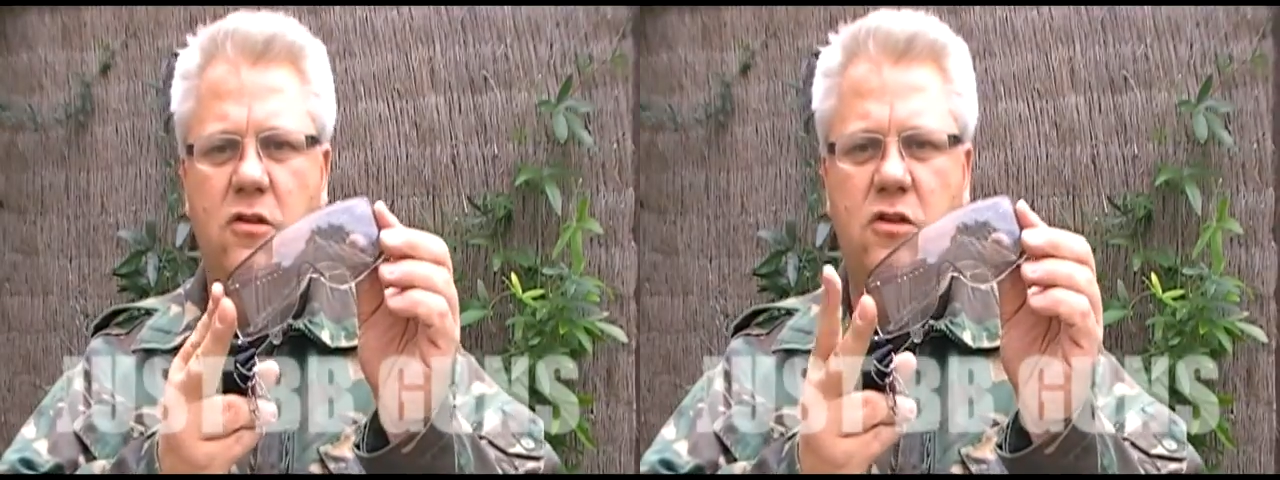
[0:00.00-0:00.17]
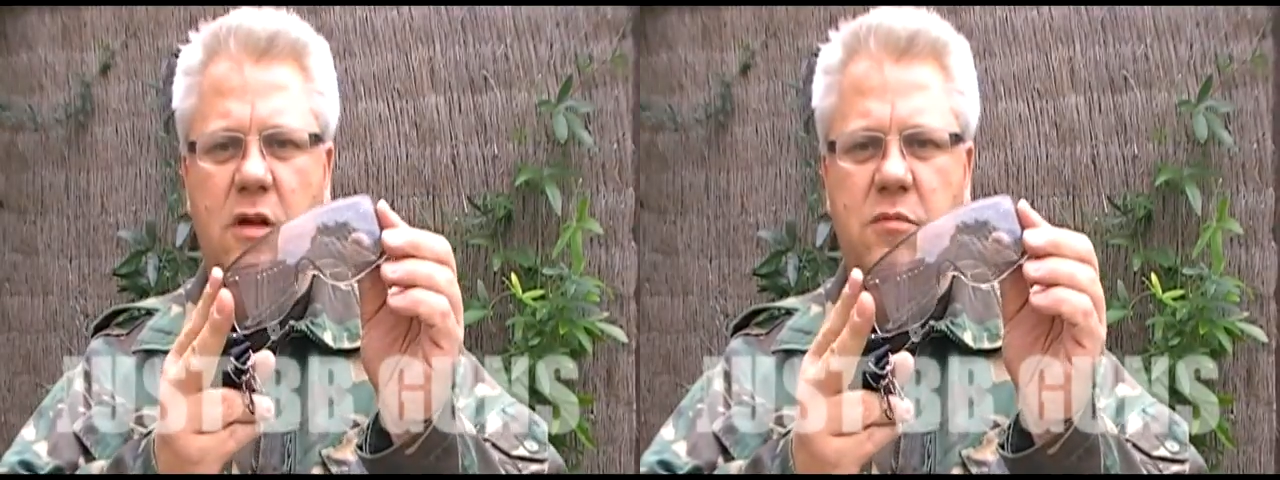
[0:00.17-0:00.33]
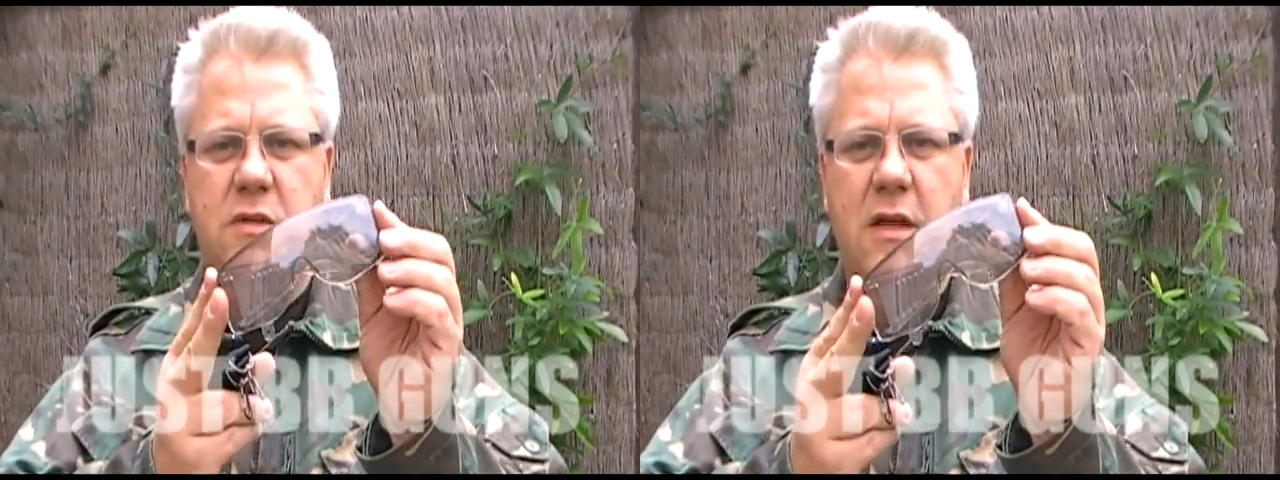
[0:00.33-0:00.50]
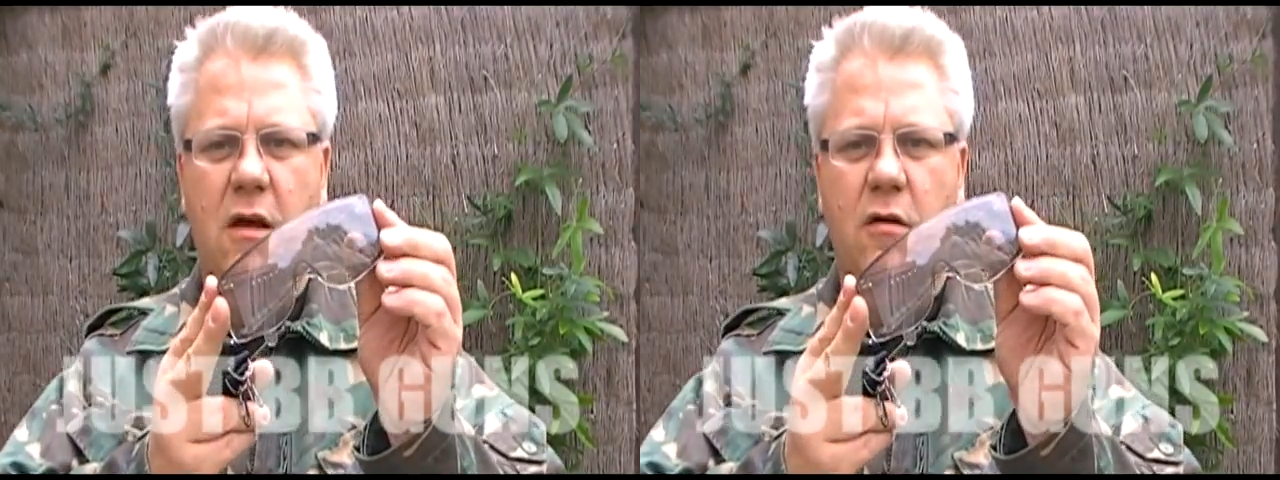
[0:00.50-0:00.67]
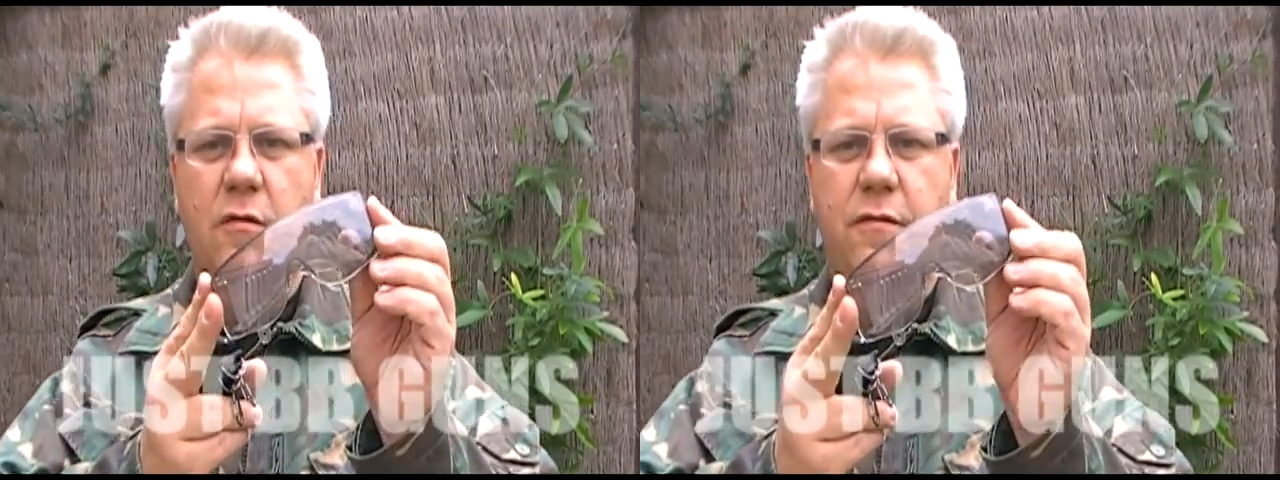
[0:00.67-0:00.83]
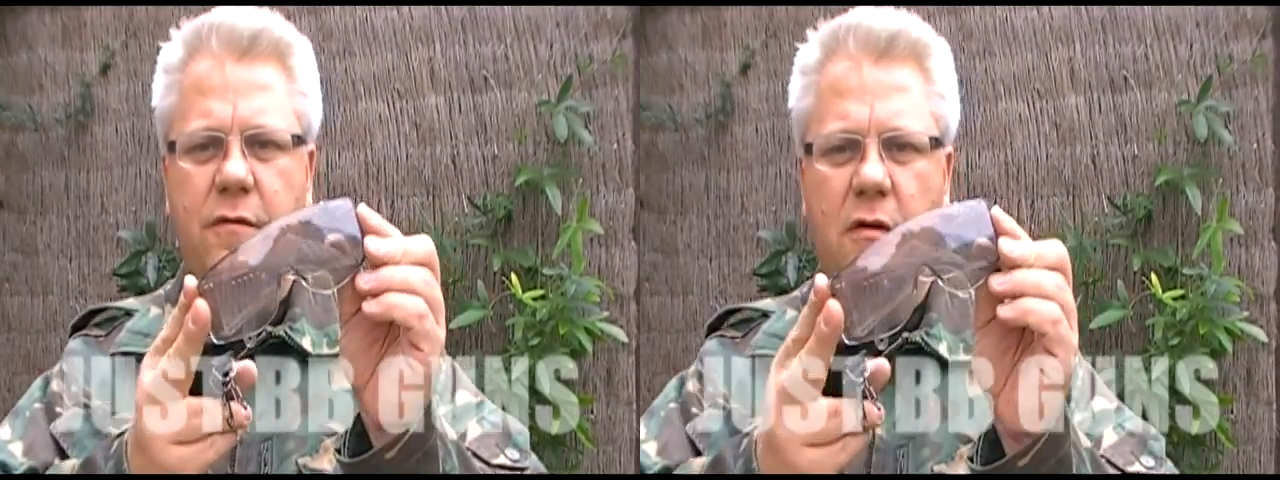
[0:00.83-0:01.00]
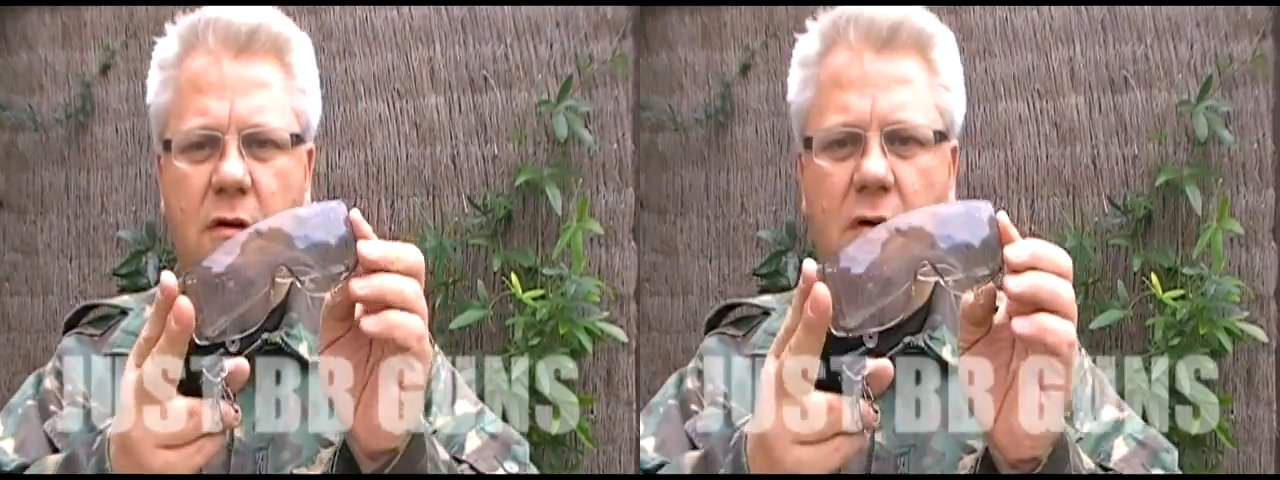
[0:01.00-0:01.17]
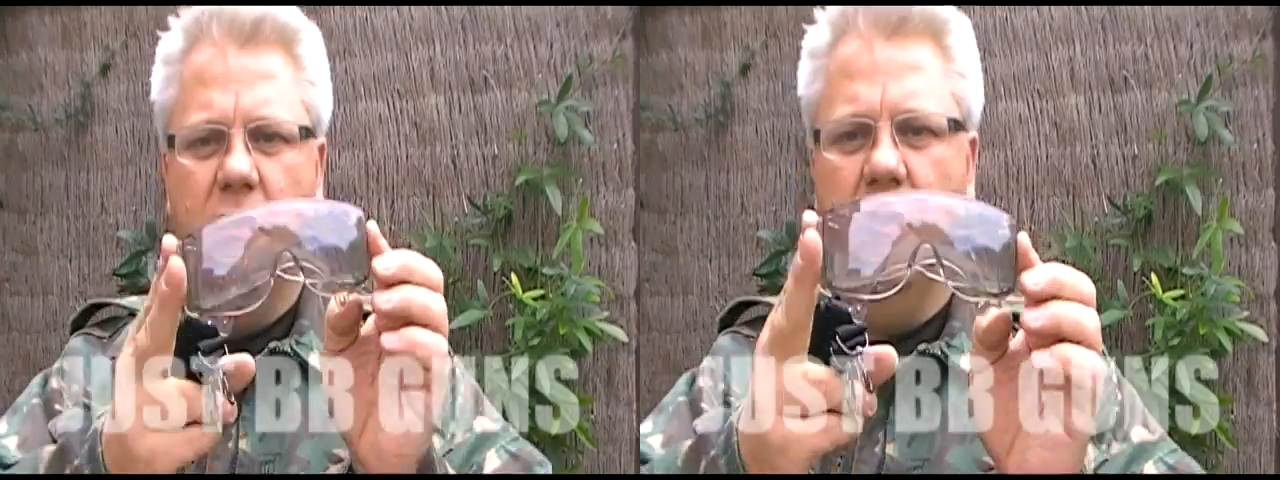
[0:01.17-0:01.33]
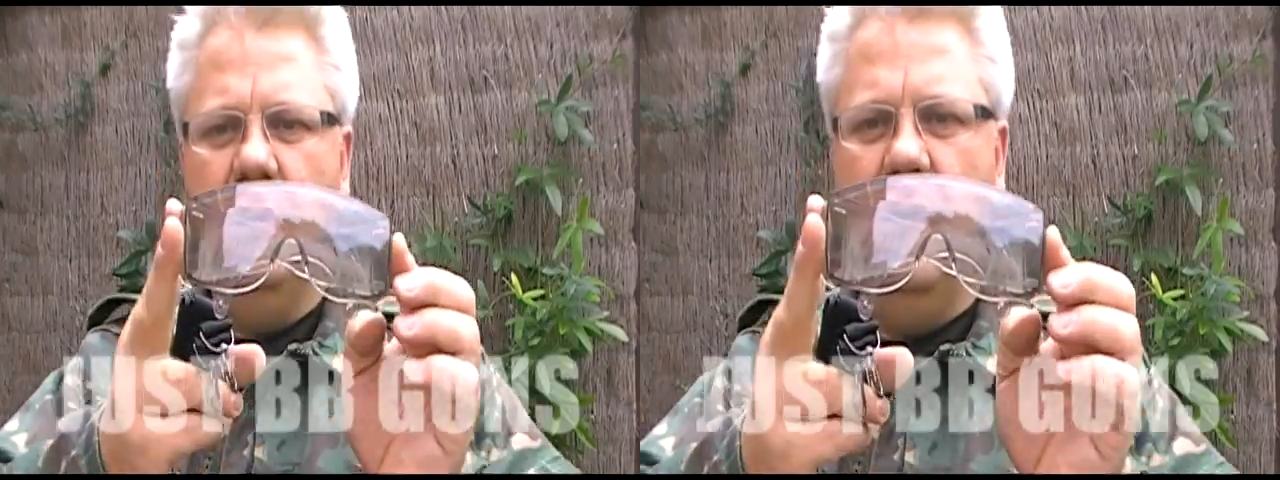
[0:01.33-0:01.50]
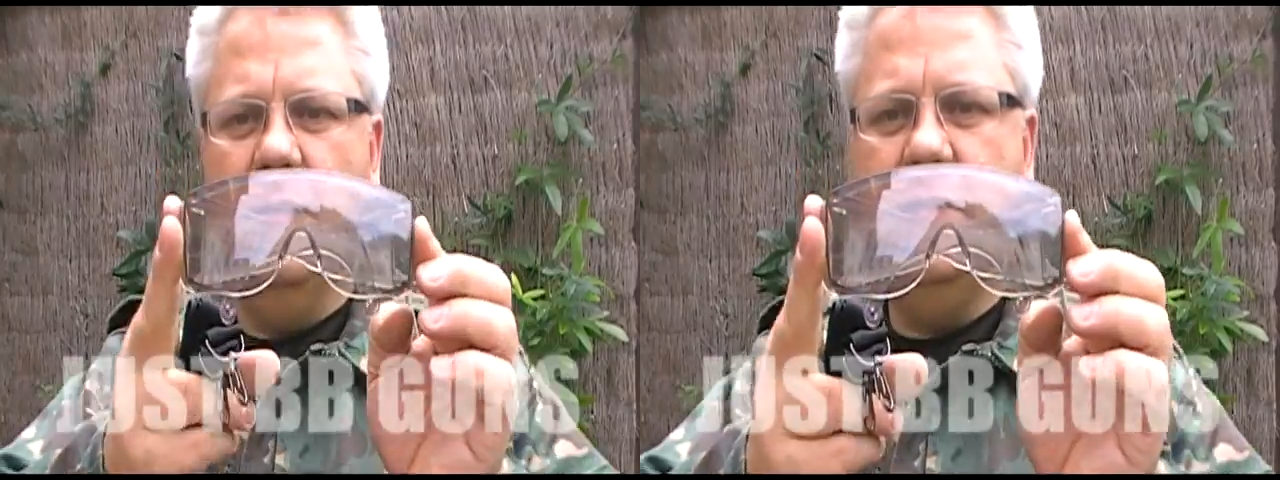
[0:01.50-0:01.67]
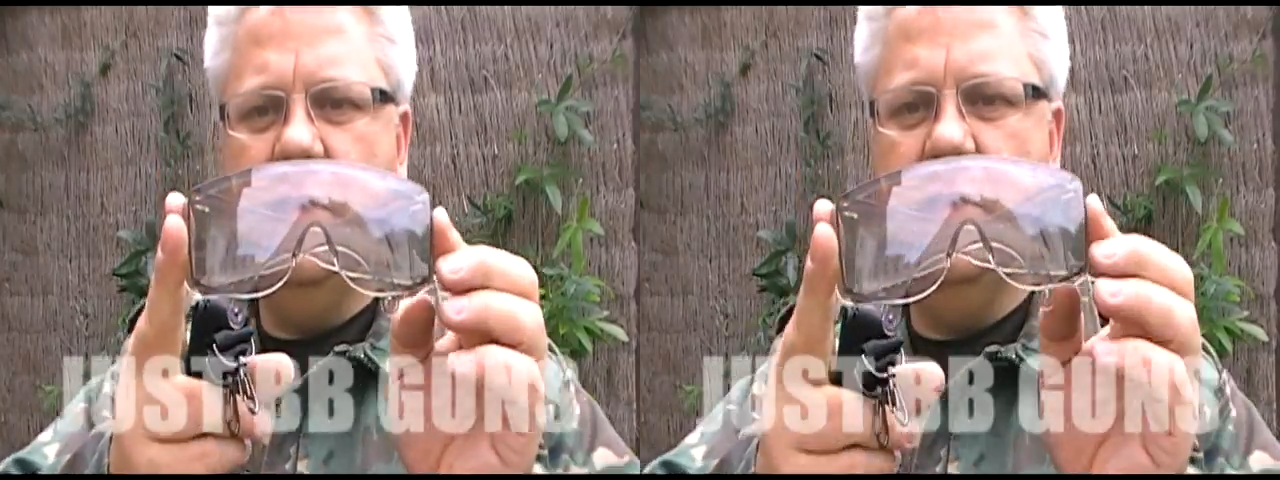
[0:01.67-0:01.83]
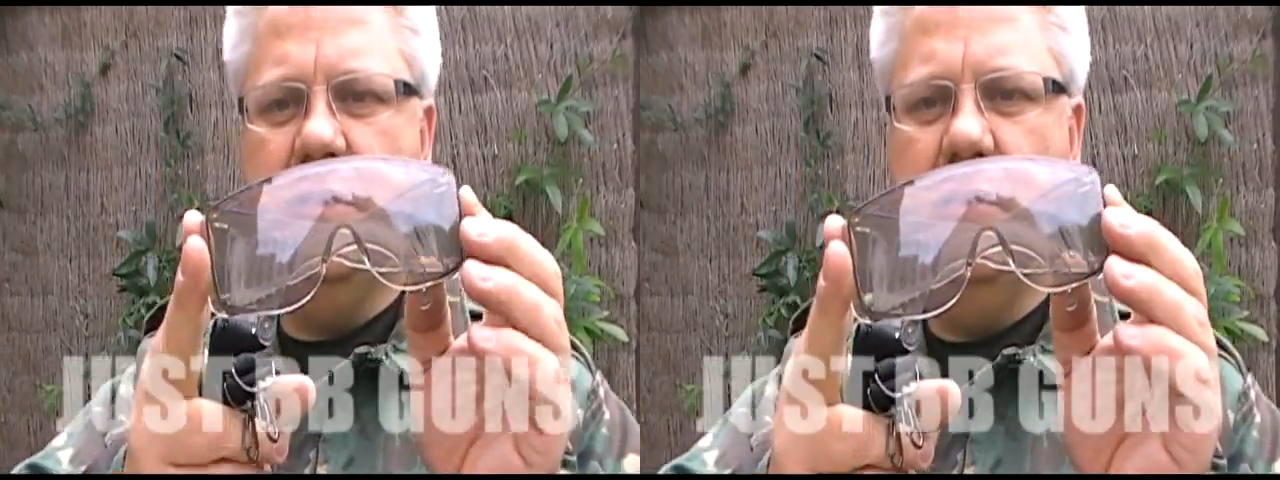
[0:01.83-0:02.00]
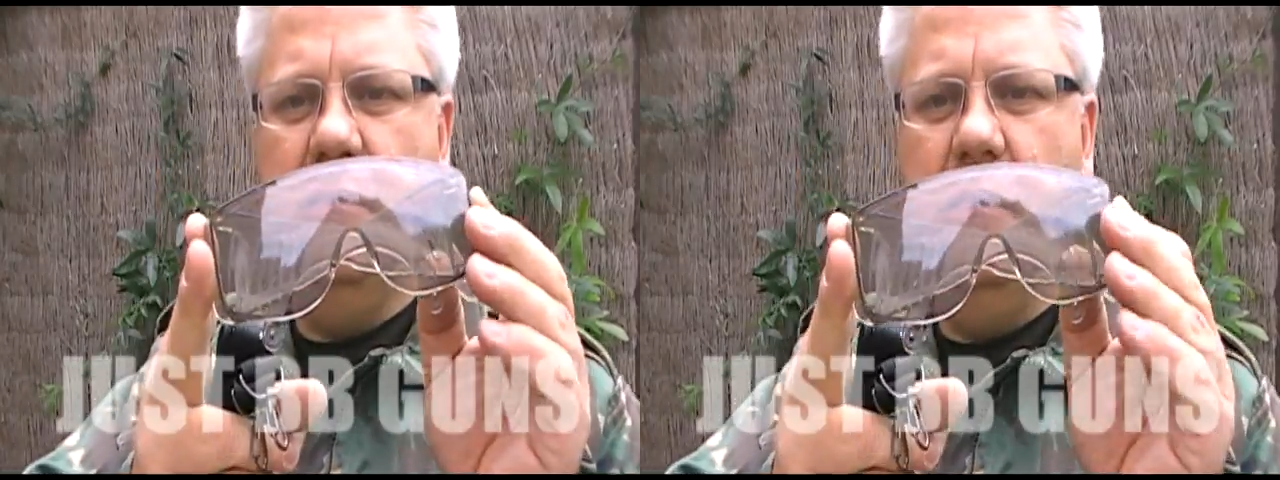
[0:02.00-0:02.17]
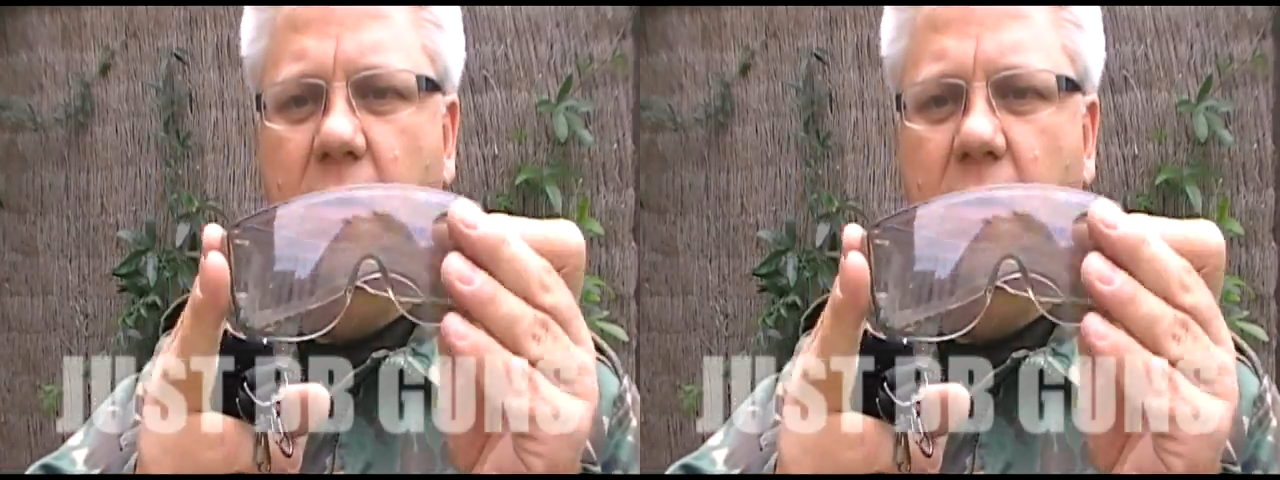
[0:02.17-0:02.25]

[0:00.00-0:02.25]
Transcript: Cheap set of glasses,